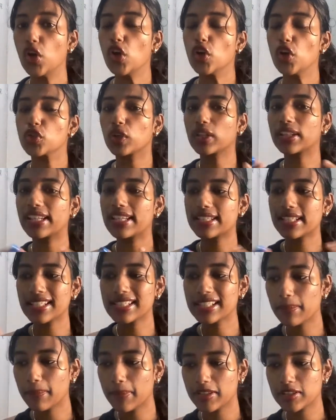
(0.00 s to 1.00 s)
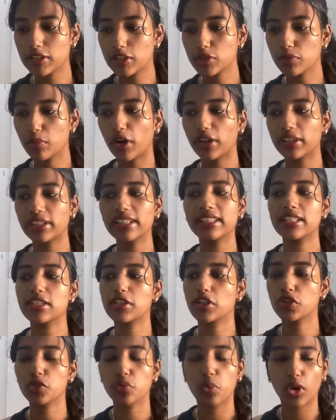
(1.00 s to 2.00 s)
So this is the business model. This
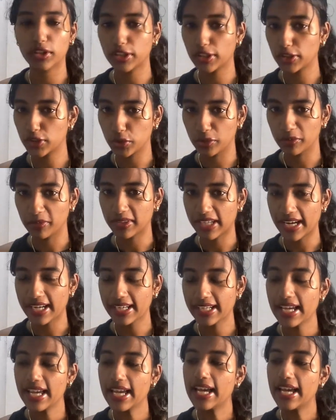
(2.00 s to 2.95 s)
is what they do, right?